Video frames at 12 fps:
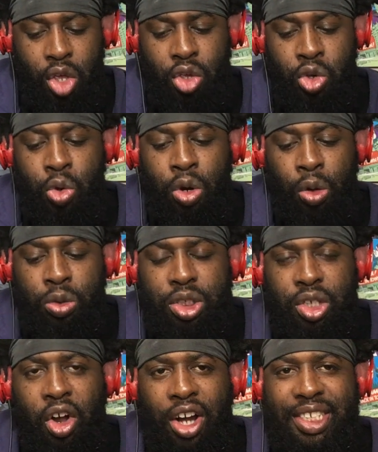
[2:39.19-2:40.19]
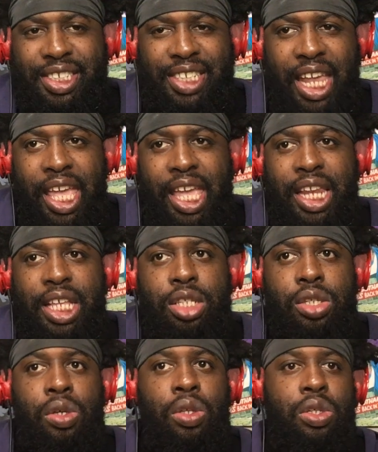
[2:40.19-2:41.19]
you don't start singing
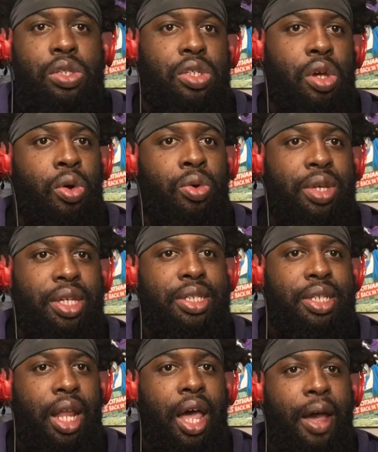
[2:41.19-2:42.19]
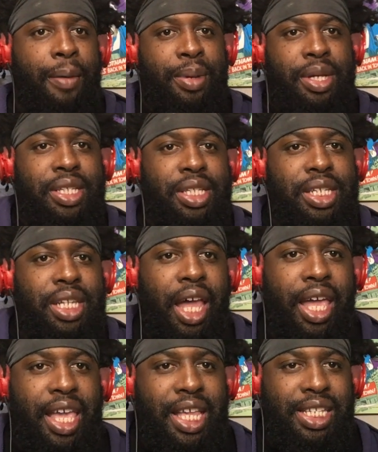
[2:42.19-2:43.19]
until the song gets loud because it's
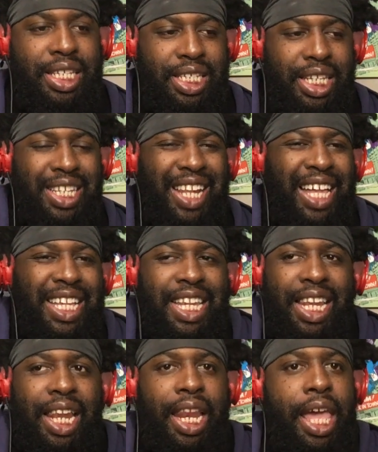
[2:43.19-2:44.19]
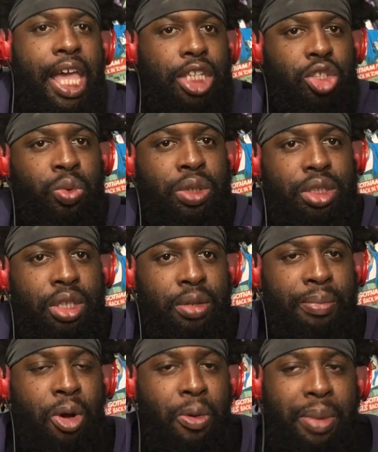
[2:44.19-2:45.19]
like it, it's, like it led you into the
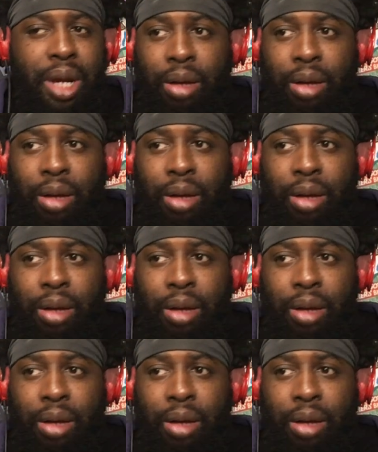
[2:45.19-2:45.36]
moment.